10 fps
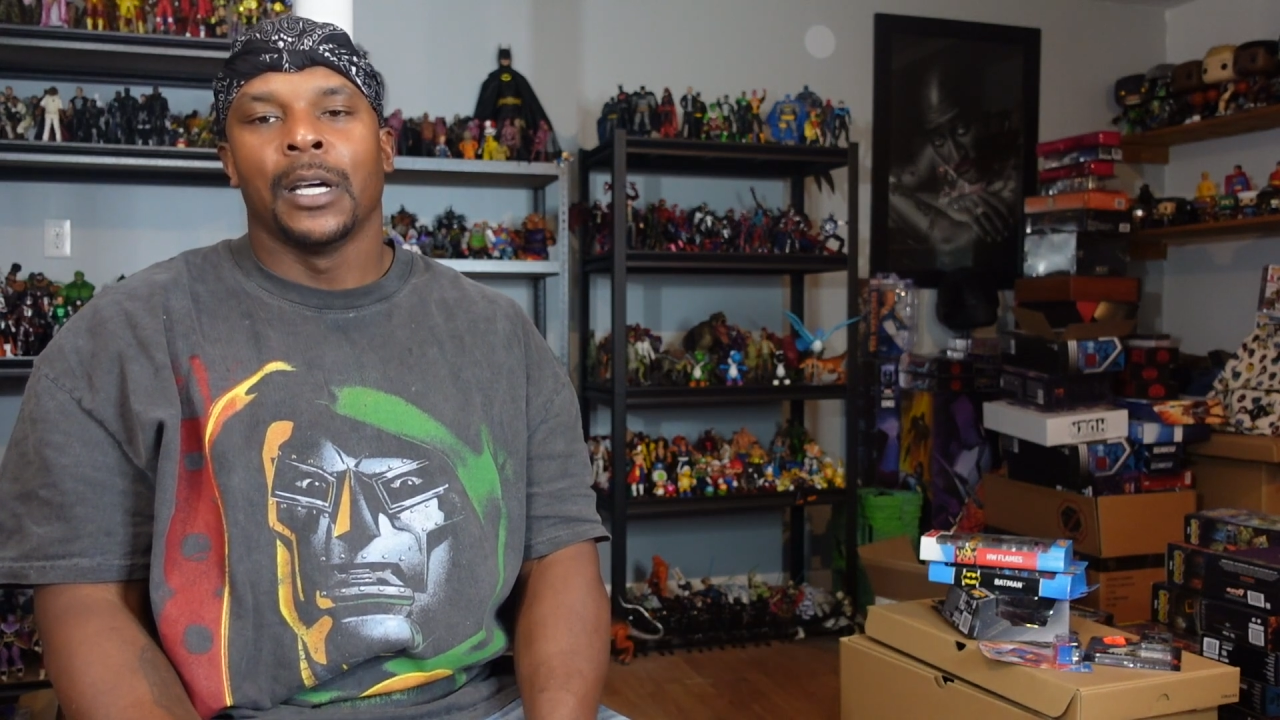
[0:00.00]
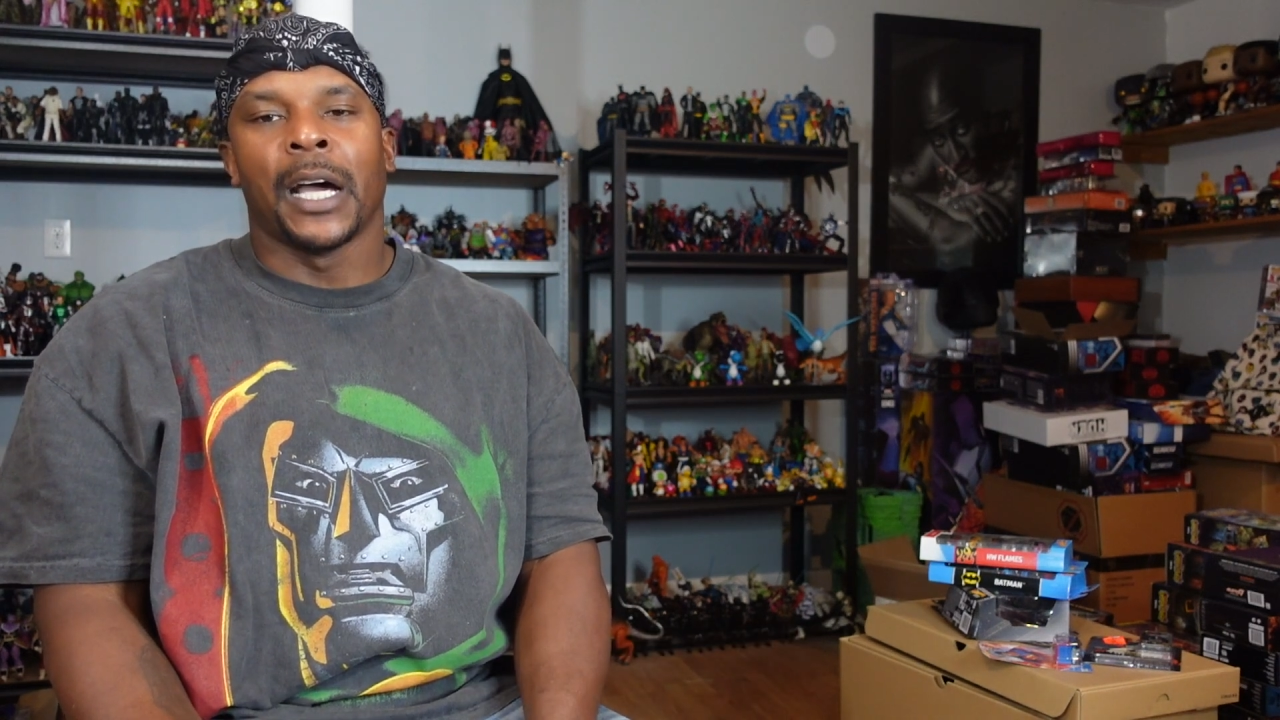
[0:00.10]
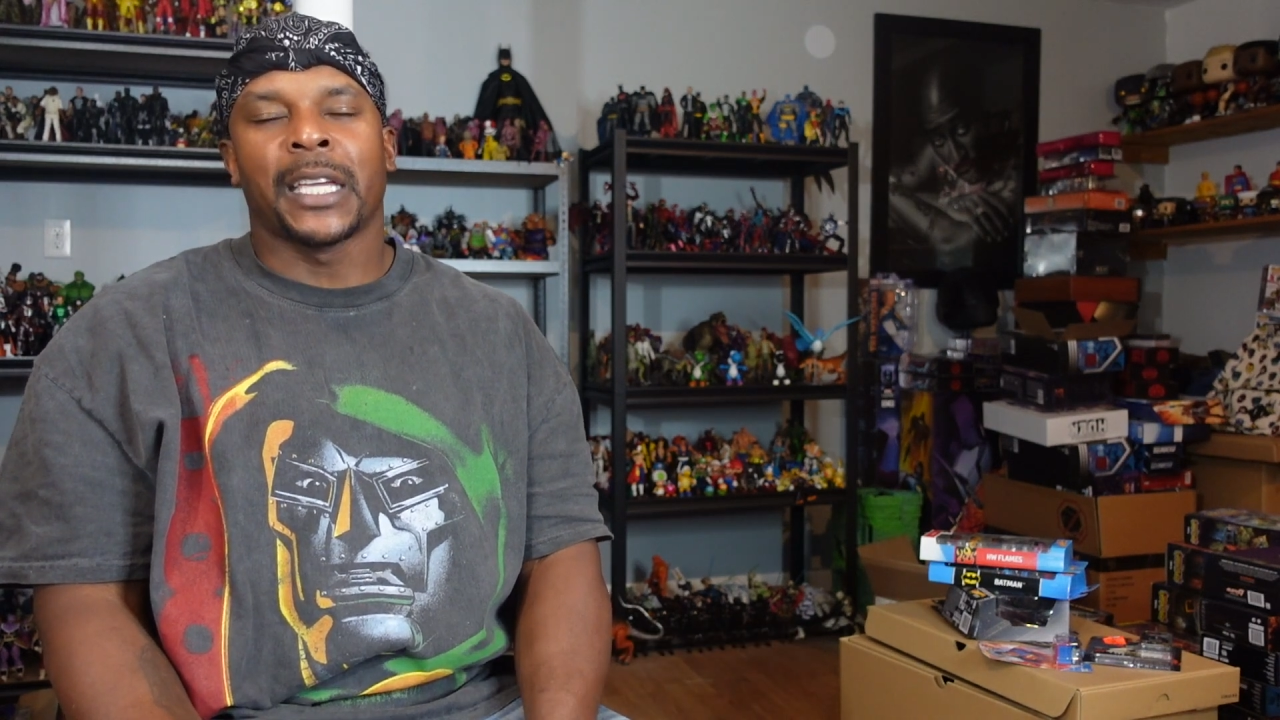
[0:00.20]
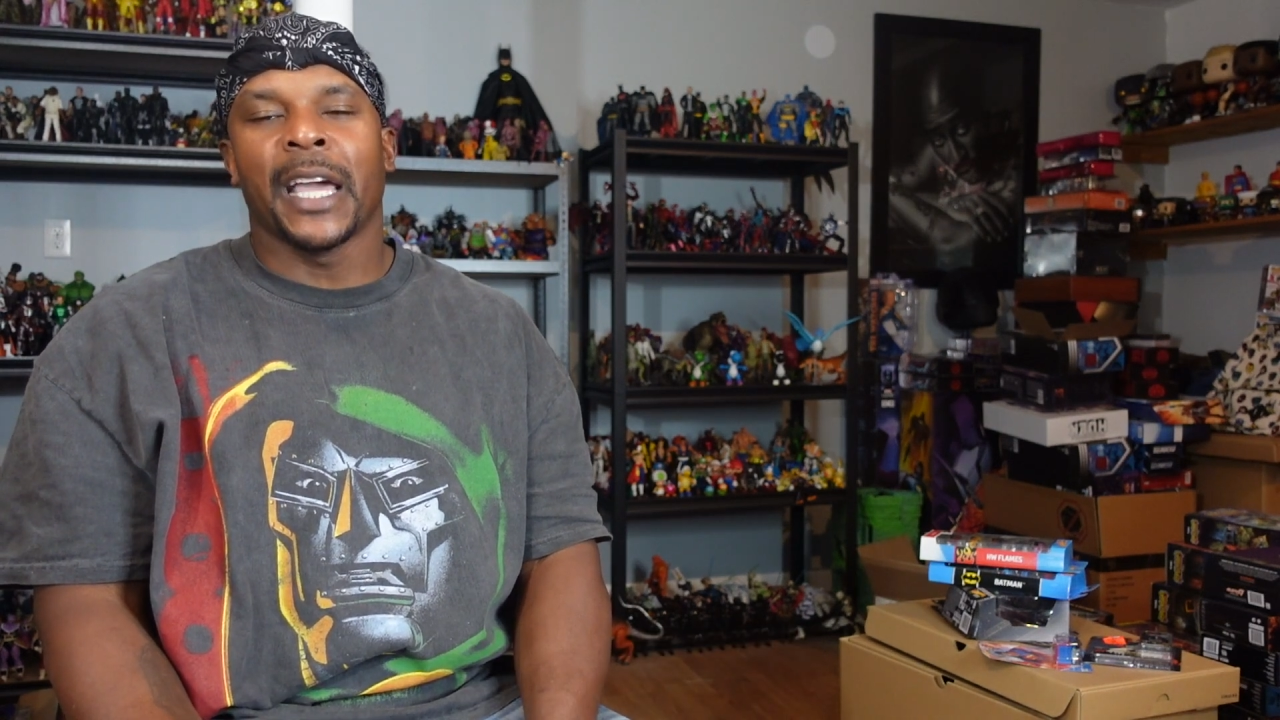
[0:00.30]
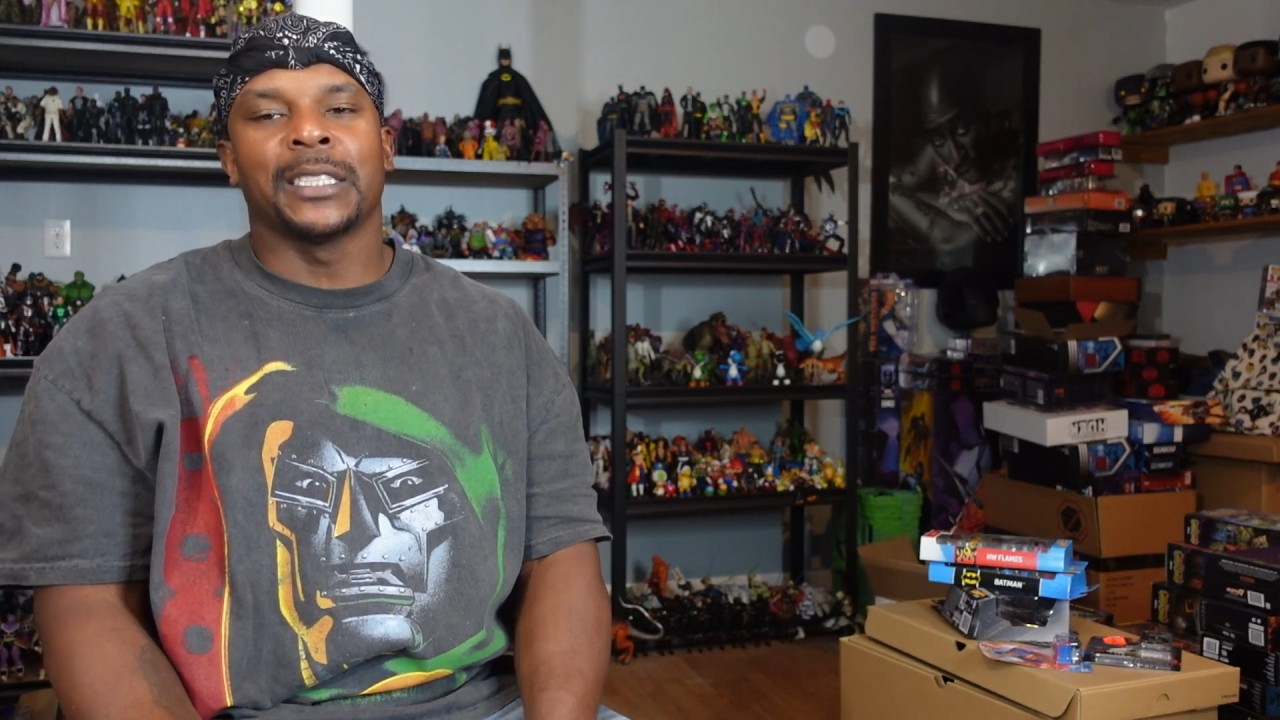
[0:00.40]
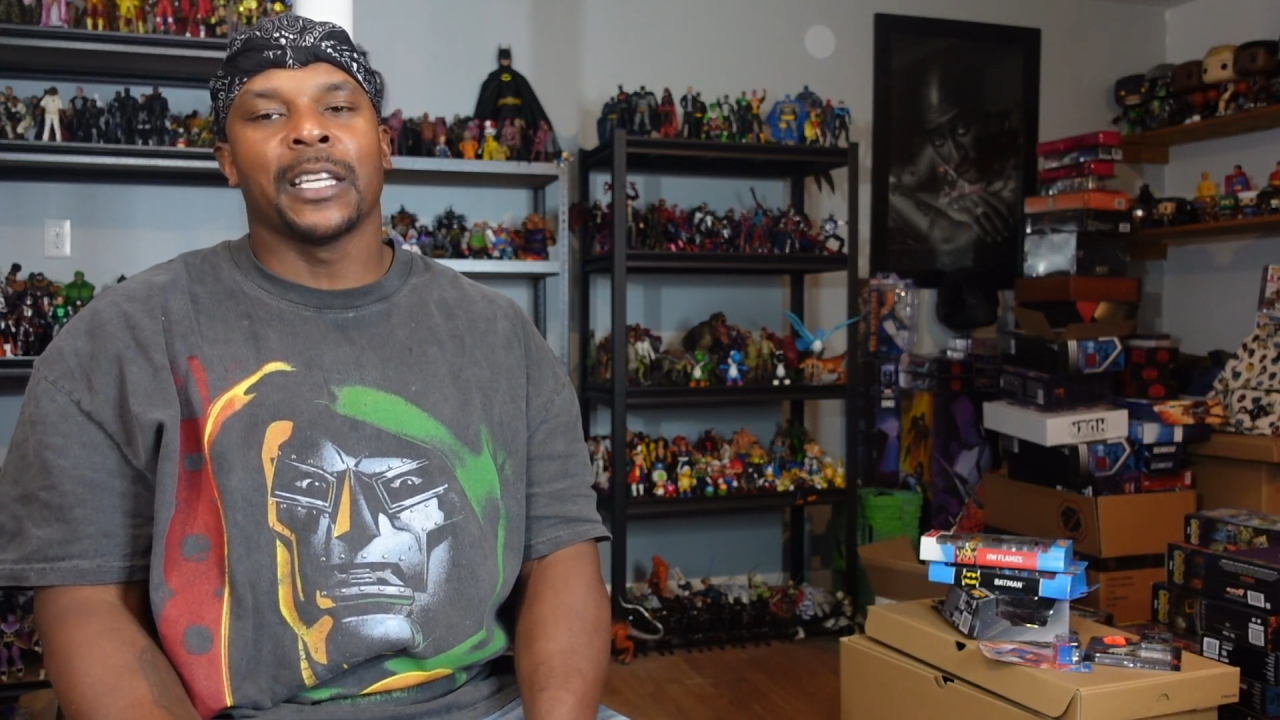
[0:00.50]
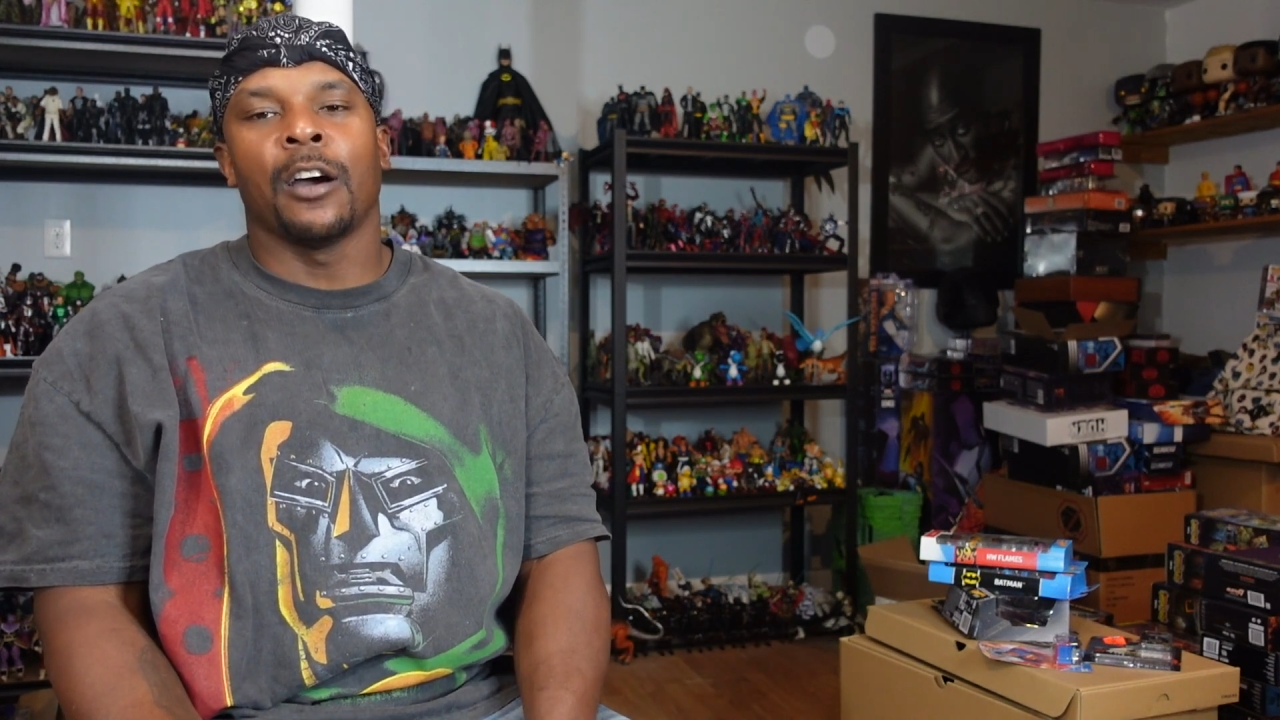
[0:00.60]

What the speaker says: I can't stay